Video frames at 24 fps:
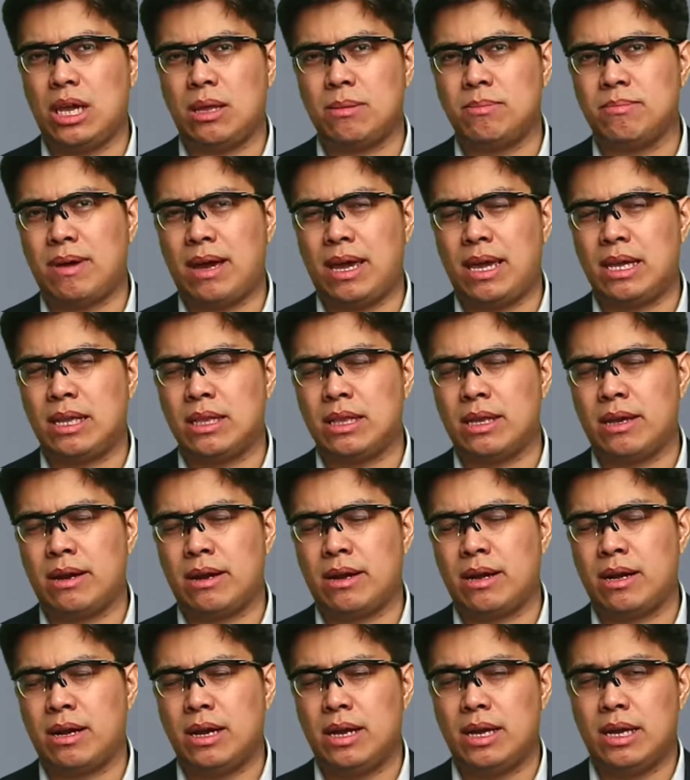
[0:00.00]
and buying
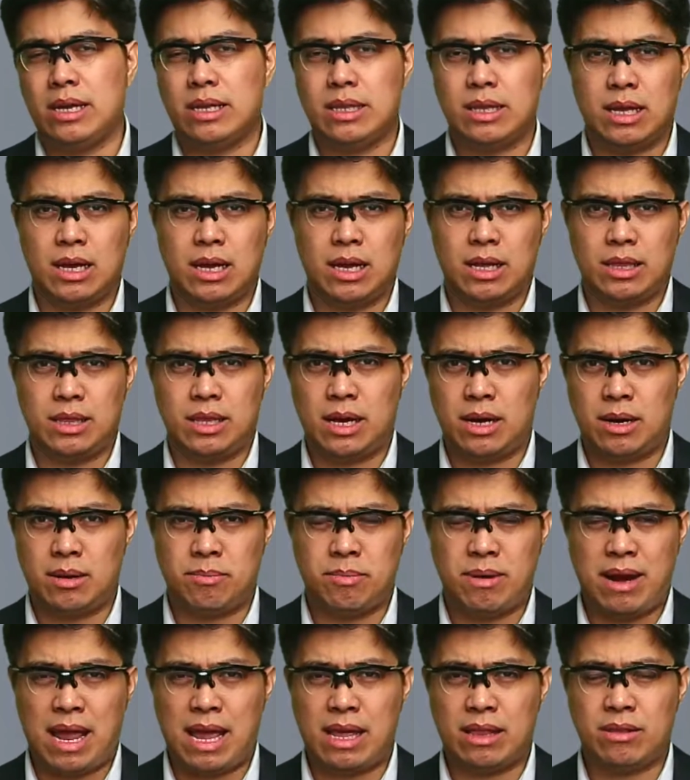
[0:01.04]
their
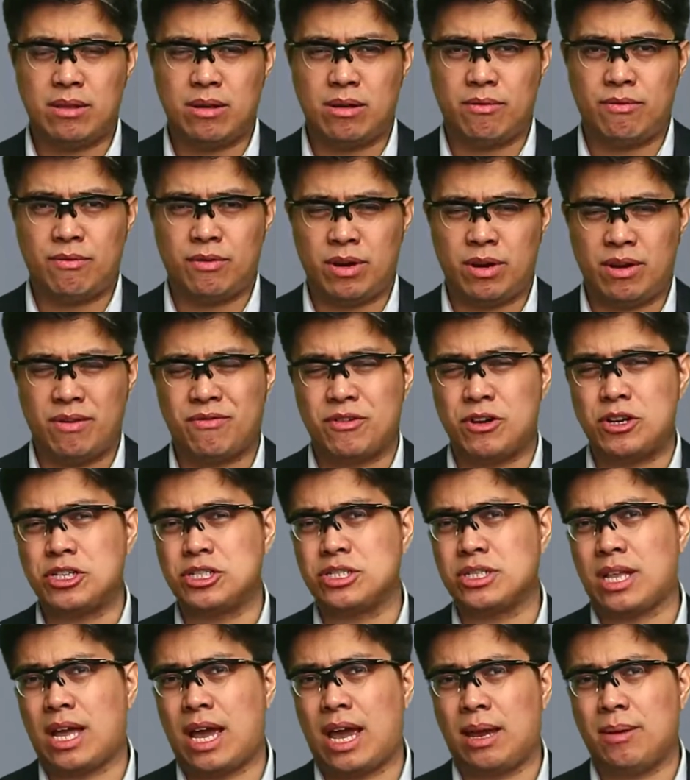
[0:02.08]
brand for the first
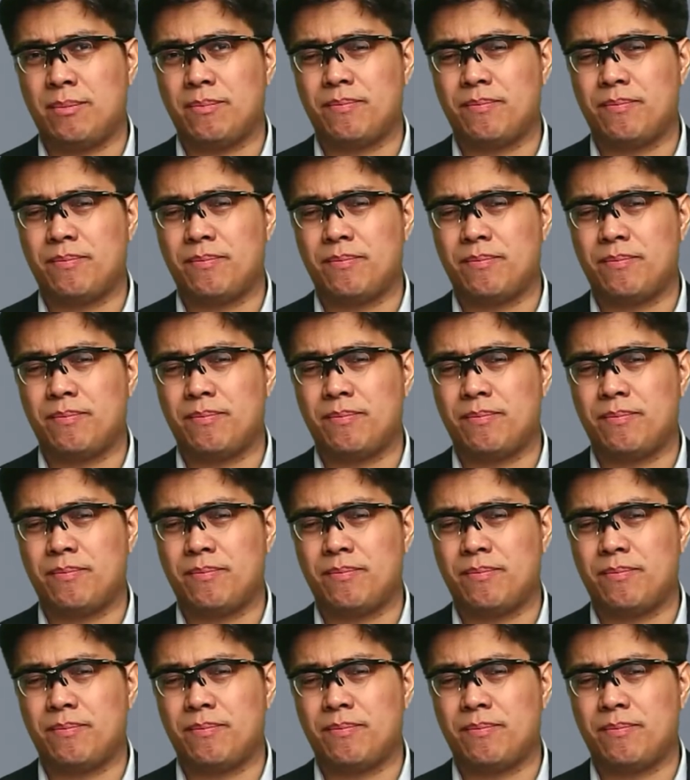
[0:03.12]
time?